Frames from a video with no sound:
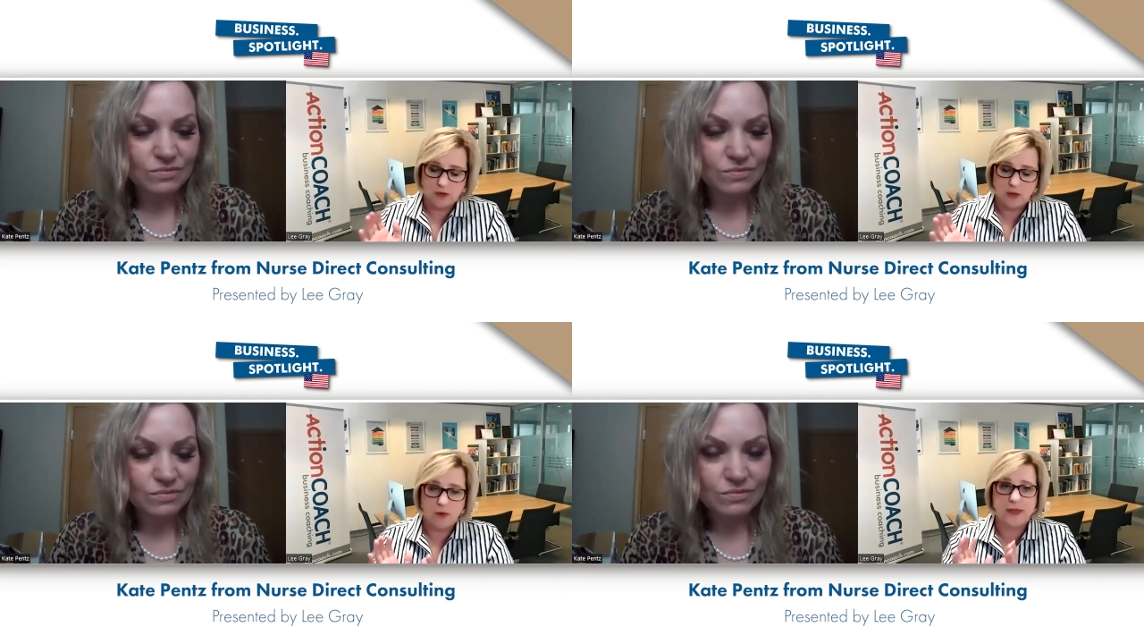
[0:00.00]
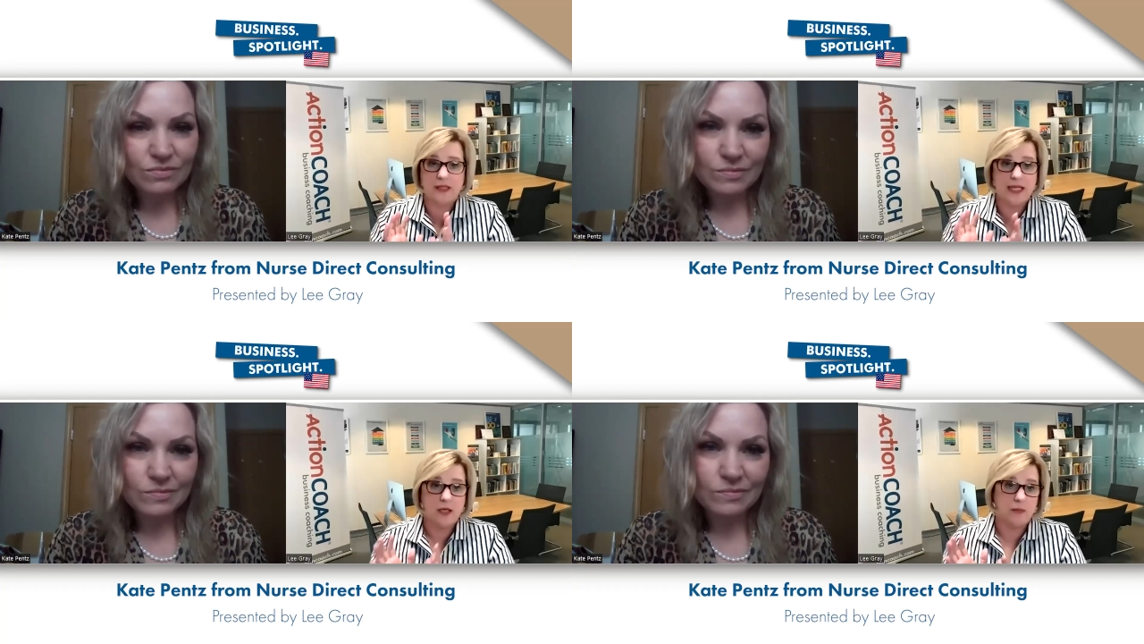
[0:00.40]
Speaker 1: working with the
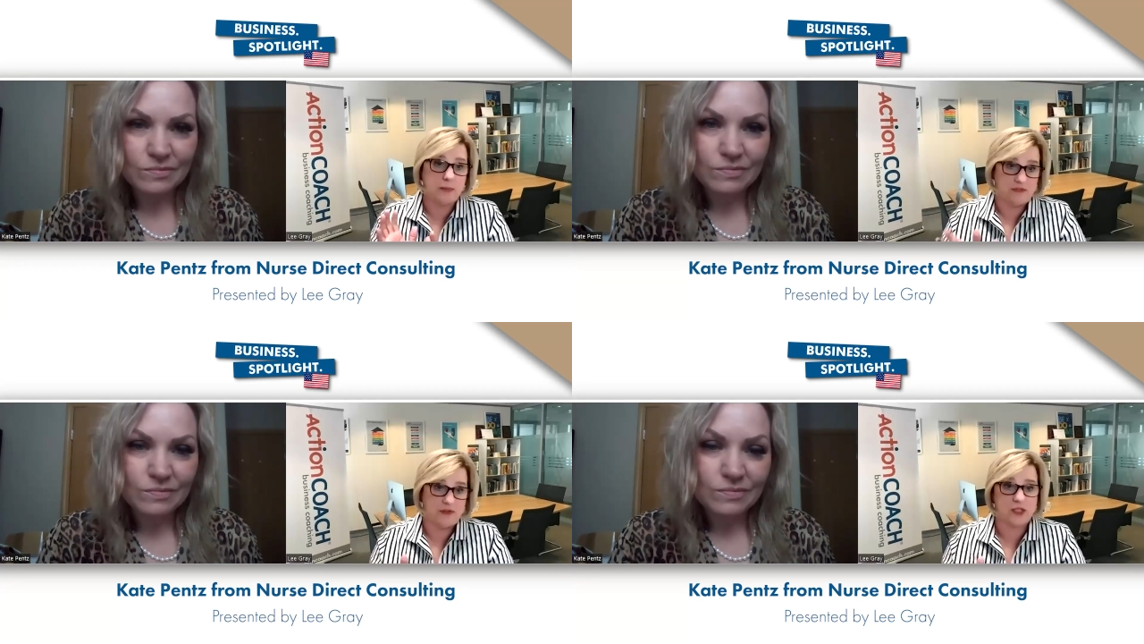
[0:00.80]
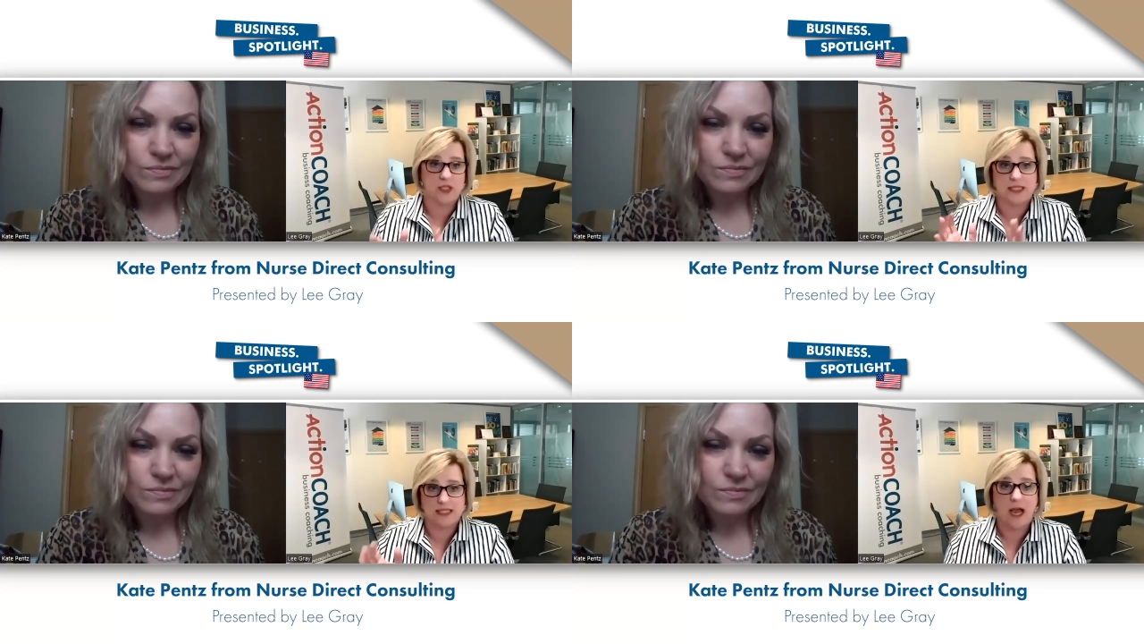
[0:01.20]
legal profession
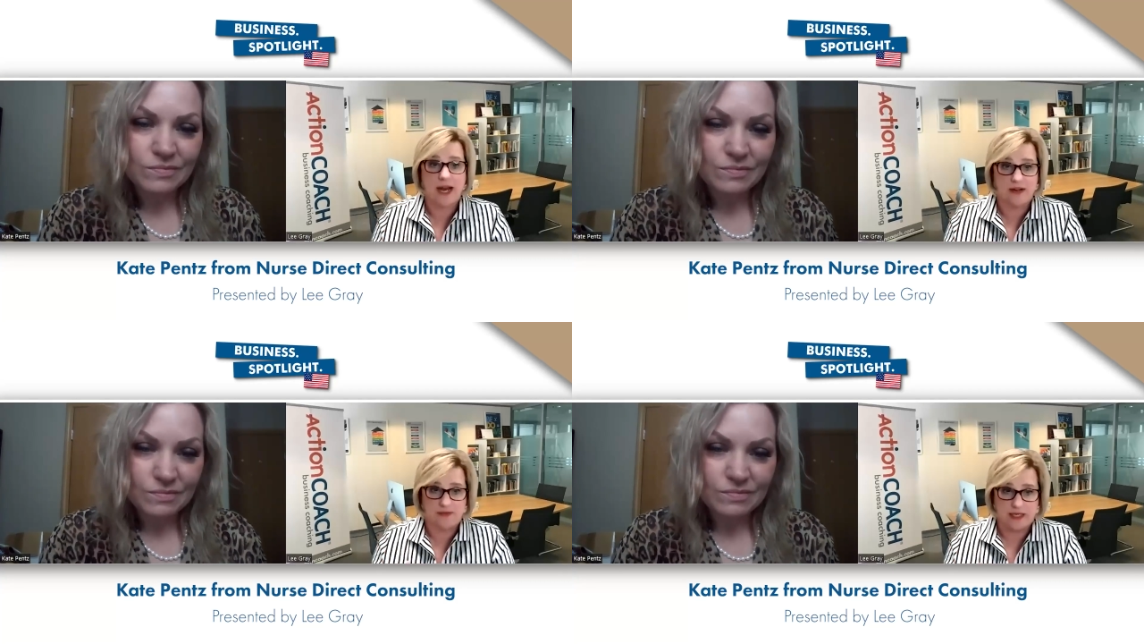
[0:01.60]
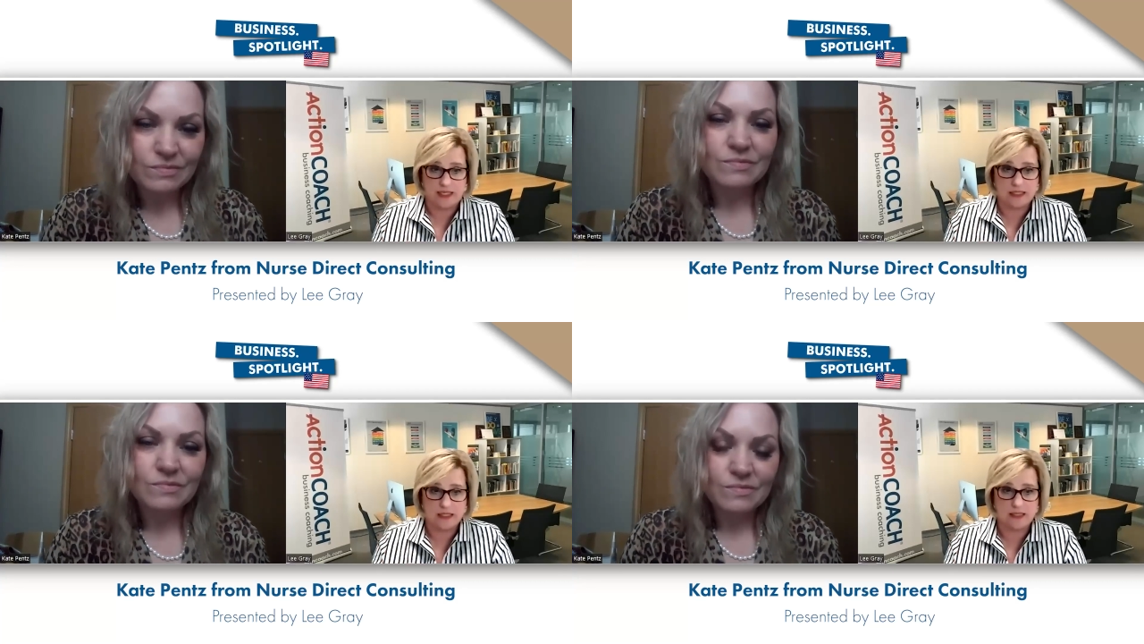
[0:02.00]
side of
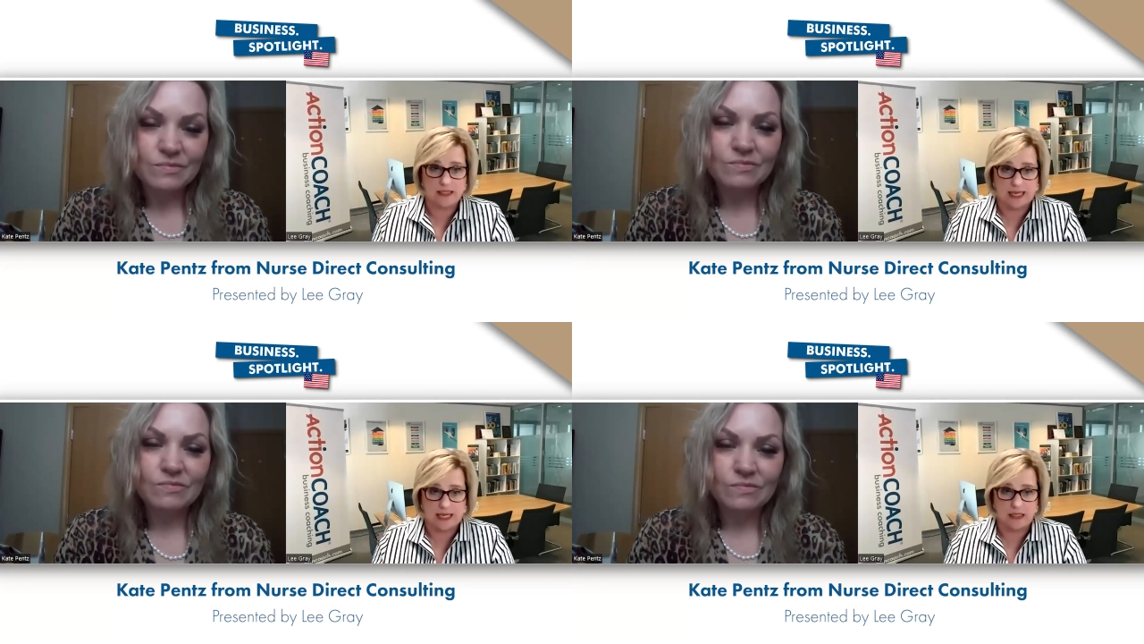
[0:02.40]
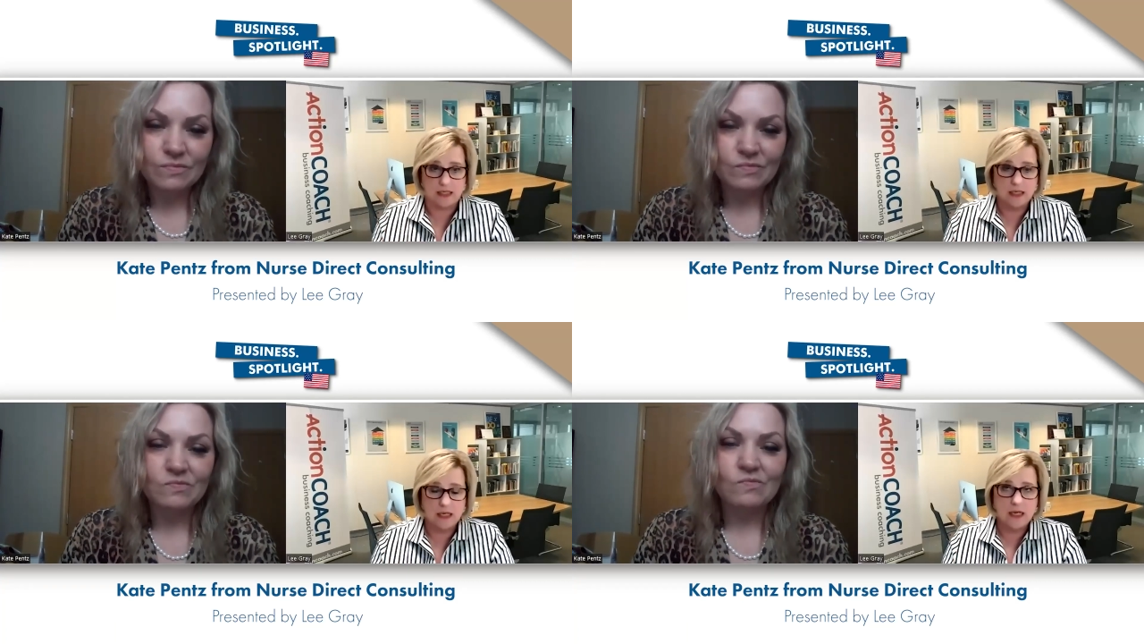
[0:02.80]
it. Then,
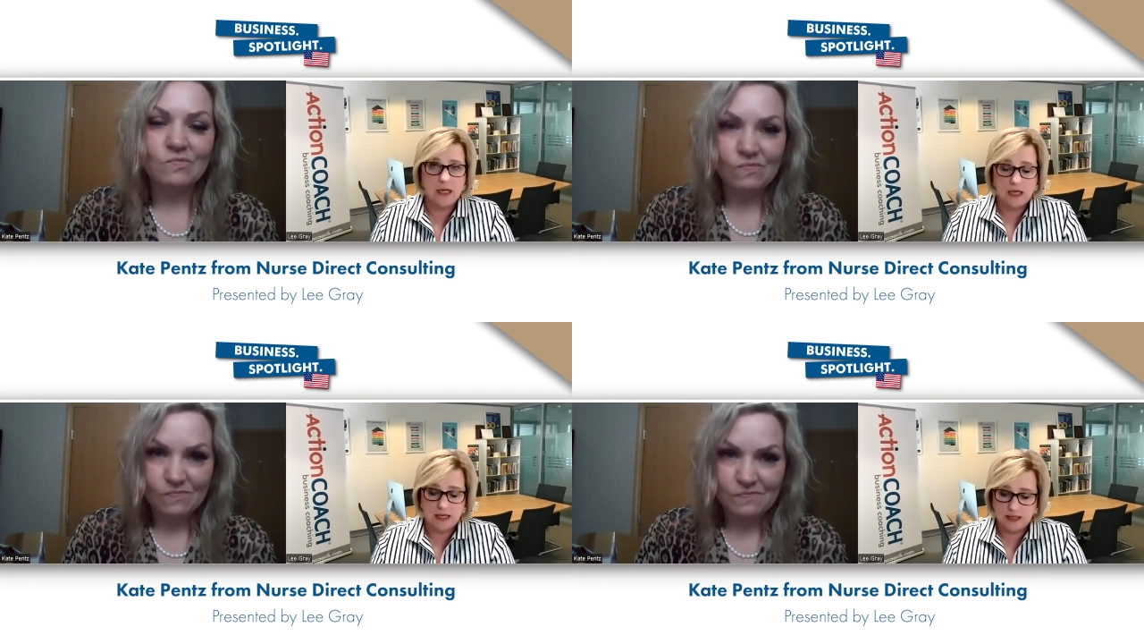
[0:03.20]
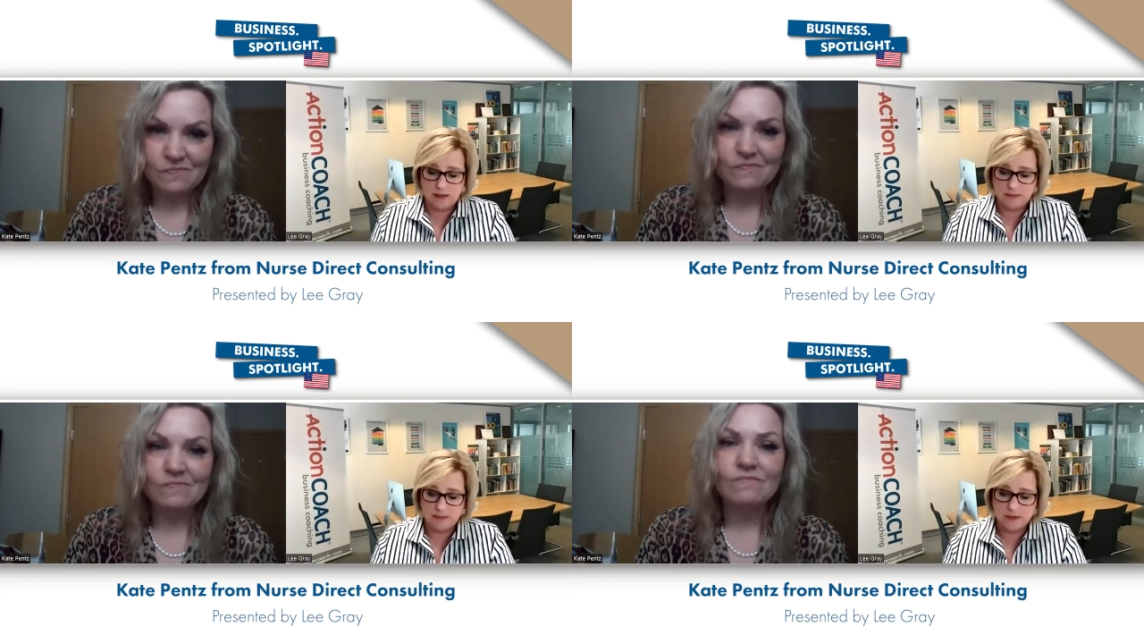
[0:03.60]
um, mm-hmm.